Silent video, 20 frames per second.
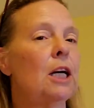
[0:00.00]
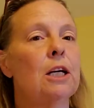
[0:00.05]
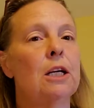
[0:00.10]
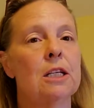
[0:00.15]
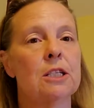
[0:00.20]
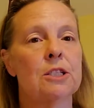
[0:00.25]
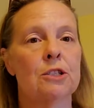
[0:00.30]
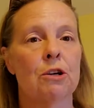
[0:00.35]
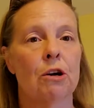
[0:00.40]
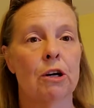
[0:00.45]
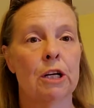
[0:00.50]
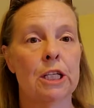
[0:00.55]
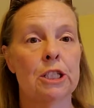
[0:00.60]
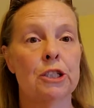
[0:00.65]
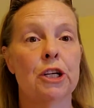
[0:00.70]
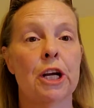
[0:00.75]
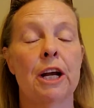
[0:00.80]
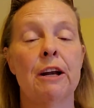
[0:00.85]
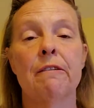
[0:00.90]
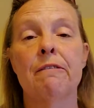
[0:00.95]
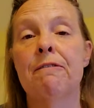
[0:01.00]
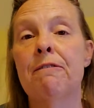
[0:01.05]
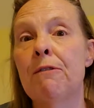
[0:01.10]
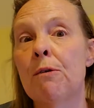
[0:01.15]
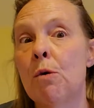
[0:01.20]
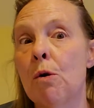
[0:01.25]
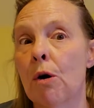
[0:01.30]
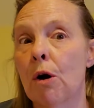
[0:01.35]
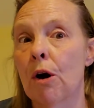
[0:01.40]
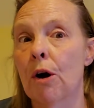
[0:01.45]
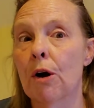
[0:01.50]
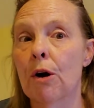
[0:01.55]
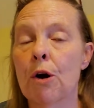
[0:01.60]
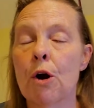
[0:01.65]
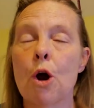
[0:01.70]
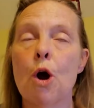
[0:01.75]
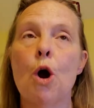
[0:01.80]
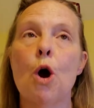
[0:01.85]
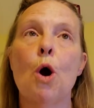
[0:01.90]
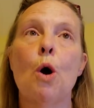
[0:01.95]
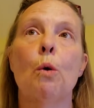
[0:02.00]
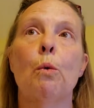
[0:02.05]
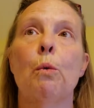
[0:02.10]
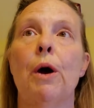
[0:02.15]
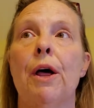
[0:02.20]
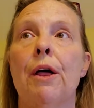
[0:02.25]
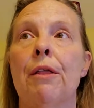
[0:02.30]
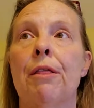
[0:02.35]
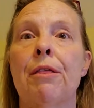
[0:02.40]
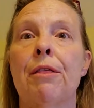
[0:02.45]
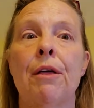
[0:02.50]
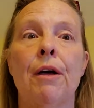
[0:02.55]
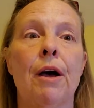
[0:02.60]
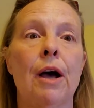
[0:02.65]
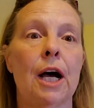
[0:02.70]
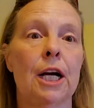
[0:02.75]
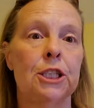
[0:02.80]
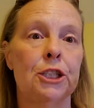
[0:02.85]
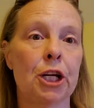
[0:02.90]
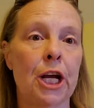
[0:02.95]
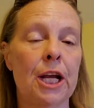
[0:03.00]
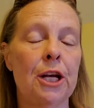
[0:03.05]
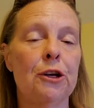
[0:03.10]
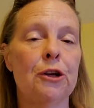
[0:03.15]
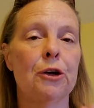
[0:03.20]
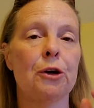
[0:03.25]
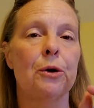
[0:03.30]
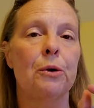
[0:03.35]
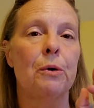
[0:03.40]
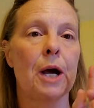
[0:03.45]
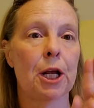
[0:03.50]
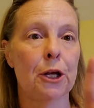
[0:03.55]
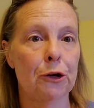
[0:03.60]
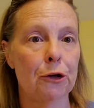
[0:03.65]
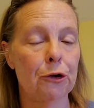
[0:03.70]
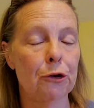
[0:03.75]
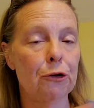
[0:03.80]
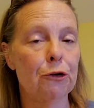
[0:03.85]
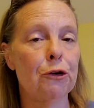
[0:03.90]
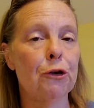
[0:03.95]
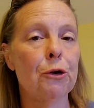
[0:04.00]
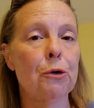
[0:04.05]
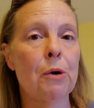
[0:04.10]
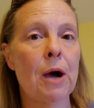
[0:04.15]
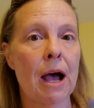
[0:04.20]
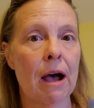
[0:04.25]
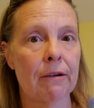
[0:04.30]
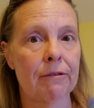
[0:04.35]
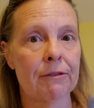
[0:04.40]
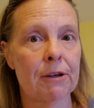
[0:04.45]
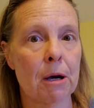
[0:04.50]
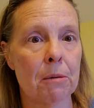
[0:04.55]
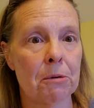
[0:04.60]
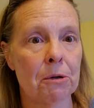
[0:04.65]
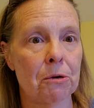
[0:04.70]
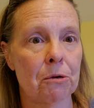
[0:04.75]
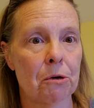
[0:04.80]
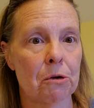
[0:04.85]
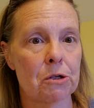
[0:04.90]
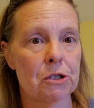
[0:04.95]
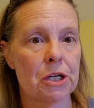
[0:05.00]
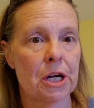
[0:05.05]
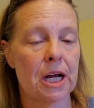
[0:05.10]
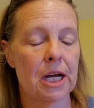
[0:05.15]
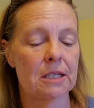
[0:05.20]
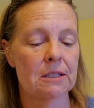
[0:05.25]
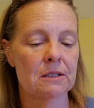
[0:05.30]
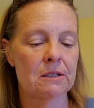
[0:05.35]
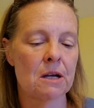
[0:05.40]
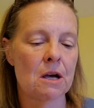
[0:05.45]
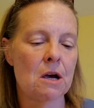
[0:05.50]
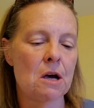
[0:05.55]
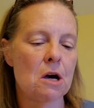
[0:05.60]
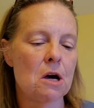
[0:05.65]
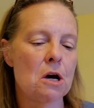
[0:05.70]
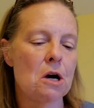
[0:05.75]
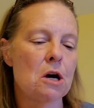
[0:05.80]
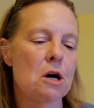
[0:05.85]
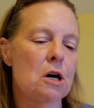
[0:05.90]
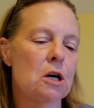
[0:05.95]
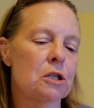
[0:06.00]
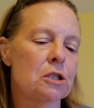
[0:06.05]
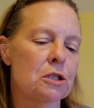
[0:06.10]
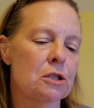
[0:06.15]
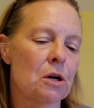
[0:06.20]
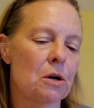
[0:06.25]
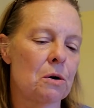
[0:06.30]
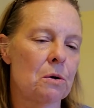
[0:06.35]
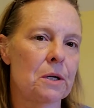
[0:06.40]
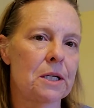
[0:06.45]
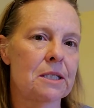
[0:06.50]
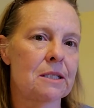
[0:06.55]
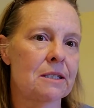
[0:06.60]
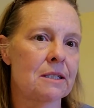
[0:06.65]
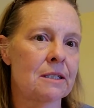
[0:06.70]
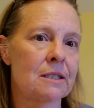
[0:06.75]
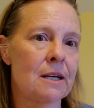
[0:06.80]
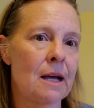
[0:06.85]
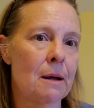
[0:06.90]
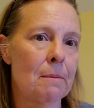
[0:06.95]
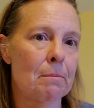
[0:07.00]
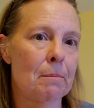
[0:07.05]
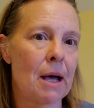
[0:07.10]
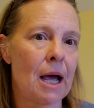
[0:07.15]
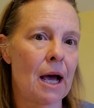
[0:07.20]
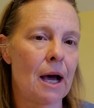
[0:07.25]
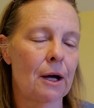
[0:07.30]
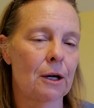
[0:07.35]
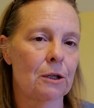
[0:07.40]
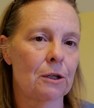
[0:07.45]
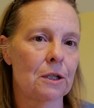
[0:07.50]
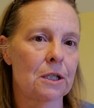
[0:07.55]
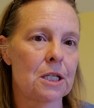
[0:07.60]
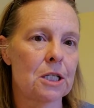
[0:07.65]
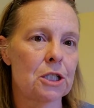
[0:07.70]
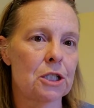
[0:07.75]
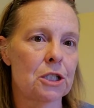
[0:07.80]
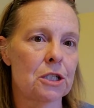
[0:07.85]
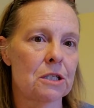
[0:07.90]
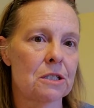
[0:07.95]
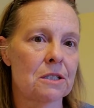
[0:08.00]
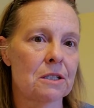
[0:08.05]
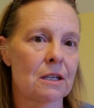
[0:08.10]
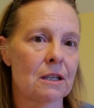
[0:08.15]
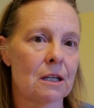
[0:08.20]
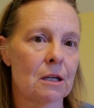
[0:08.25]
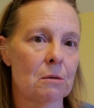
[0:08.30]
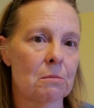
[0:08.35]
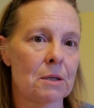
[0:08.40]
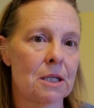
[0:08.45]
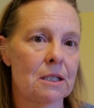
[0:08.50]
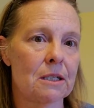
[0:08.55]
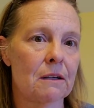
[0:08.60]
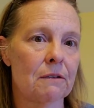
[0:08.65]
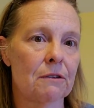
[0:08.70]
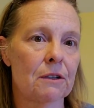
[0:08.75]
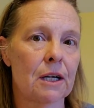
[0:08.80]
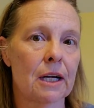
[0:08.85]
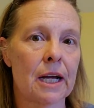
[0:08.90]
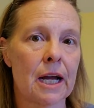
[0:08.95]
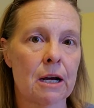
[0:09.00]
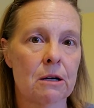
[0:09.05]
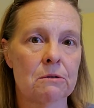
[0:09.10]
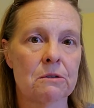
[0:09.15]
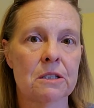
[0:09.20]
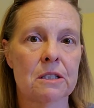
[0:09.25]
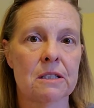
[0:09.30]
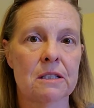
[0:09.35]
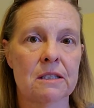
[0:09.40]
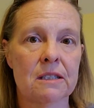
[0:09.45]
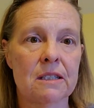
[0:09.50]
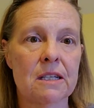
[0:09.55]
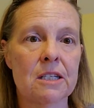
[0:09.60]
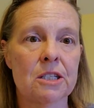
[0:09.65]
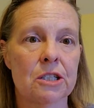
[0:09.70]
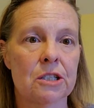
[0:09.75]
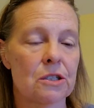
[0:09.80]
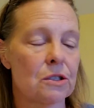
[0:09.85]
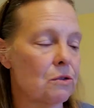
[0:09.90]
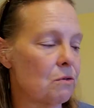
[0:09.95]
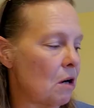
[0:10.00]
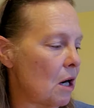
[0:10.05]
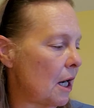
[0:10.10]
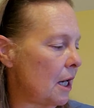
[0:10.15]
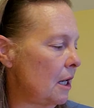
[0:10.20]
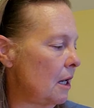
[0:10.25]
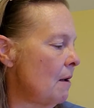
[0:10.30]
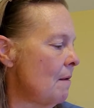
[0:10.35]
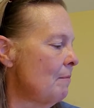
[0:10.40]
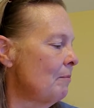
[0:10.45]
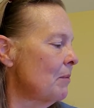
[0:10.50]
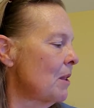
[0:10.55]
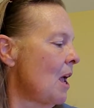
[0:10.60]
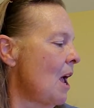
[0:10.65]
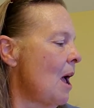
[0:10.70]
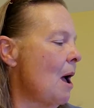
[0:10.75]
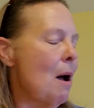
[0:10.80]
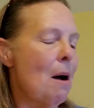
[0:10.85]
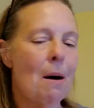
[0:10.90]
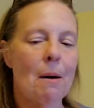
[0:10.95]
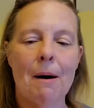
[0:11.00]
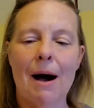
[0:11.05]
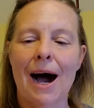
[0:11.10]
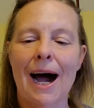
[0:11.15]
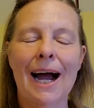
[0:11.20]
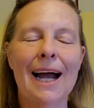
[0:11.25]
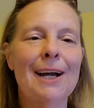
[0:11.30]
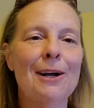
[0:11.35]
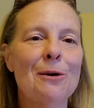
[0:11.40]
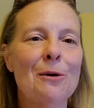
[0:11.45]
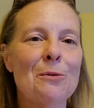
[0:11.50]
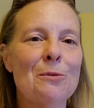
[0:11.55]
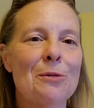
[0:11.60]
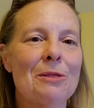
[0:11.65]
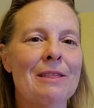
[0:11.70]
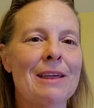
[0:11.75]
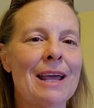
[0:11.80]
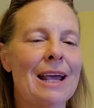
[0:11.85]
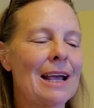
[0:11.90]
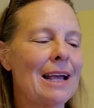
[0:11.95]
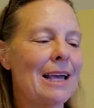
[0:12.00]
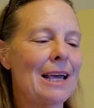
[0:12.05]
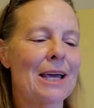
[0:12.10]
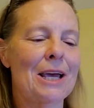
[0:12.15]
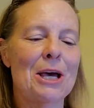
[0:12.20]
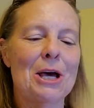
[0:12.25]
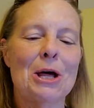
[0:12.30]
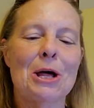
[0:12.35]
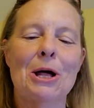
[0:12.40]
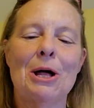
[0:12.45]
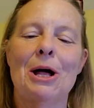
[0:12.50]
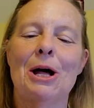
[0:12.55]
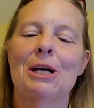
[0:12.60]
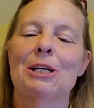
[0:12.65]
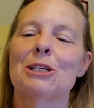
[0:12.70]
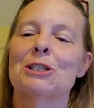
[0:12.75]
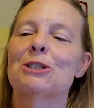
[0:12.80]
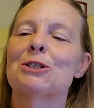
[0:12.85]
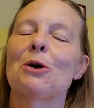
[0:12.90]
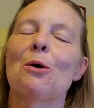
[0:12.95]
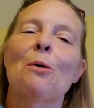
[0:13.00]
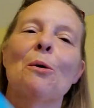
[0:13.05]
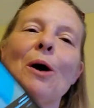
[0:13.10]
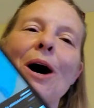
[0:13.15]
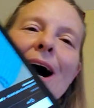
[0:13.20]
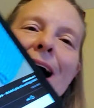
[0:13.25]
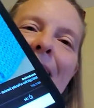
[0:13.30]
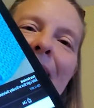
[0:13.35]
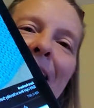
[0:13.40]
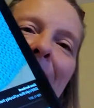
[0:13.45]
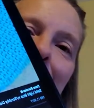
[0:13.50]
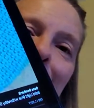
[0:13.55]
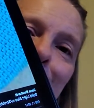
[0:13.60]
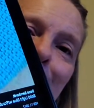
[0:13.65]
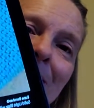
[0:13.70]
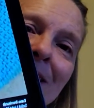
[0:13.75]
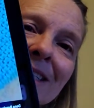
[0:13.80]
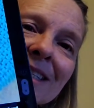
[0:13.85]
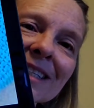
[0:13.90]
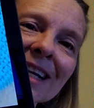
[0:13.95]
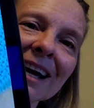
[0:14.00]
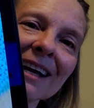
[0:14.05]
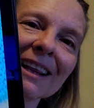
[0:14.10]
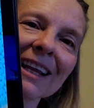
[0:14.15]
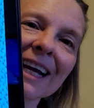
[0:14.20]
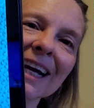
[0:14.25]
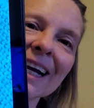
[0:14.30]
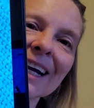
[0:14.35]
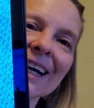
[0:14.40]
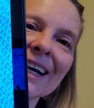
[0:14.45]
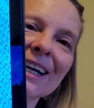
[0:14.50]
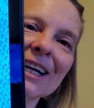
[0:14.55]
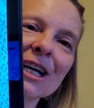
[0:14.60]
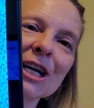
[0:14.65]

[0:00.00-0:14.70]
starting chain of four with a chain two and two half double crochets so it's the same pattern. It's just a little bit different counts and stitches, right? I don't think... It, eh, so I was selling